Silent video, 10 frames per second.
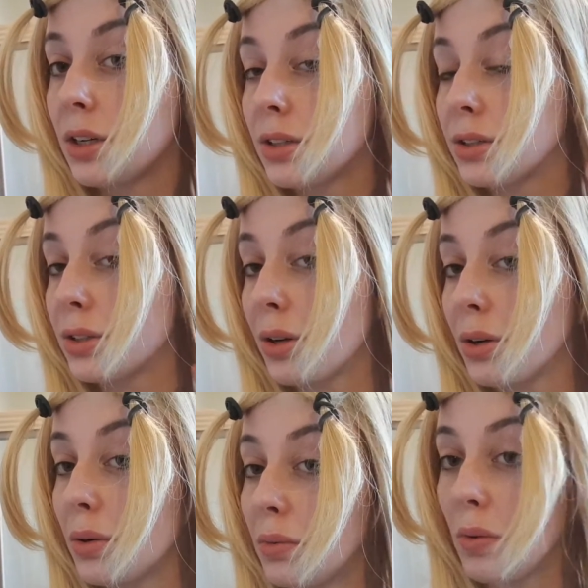
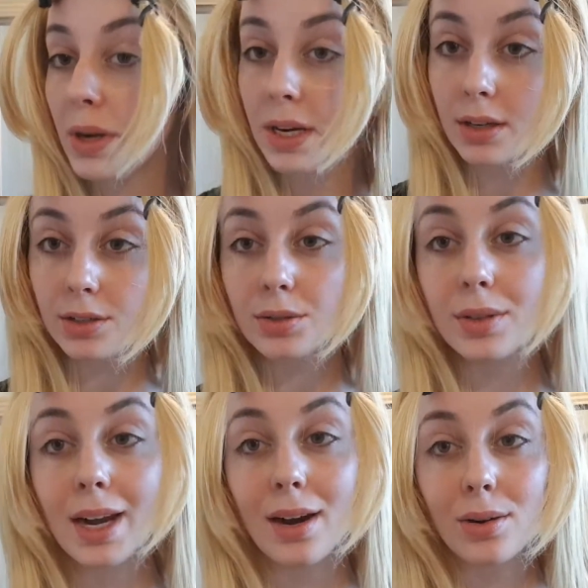So what we need to do
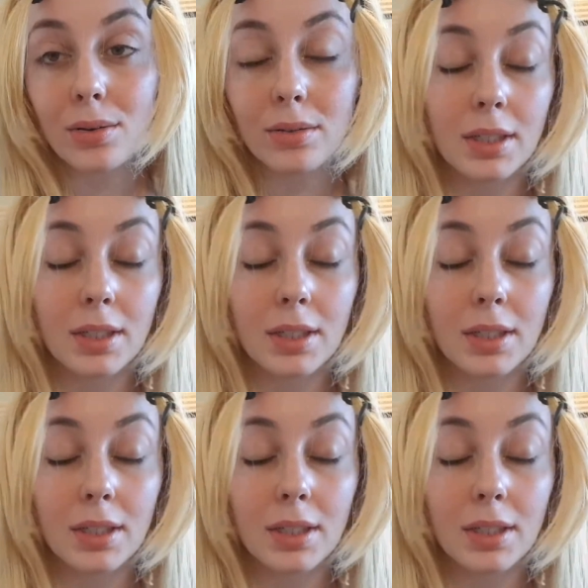now,